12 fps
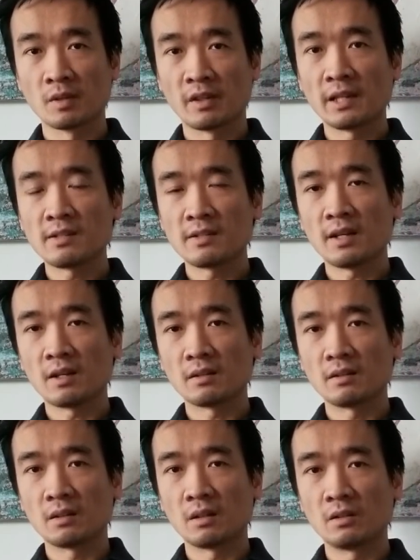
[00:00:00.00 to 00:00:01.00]
Things
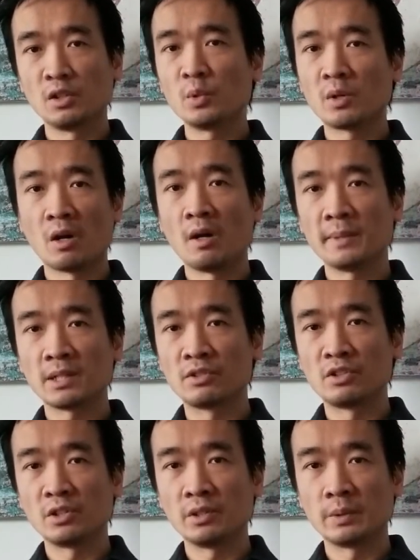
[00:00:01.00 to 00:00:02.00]
that new comics
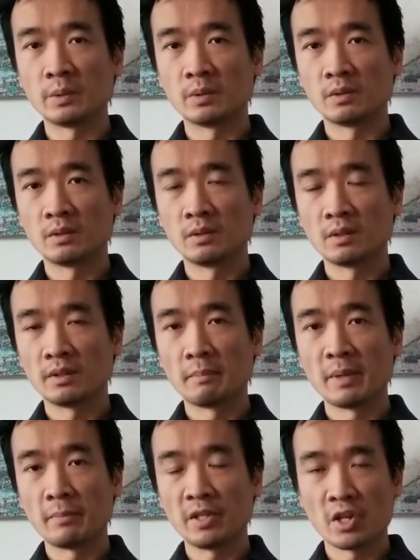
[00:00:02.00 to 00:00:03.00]
do that
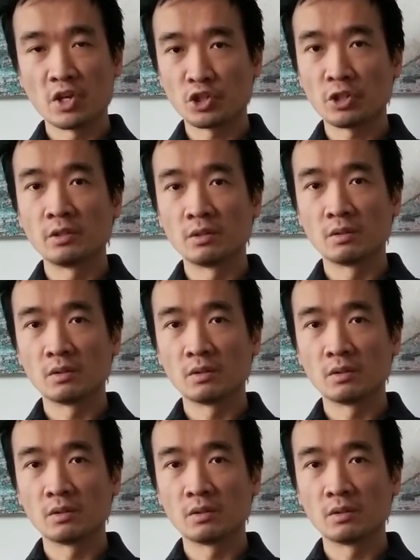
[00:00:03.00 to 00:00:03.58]
maybe they shouldn't.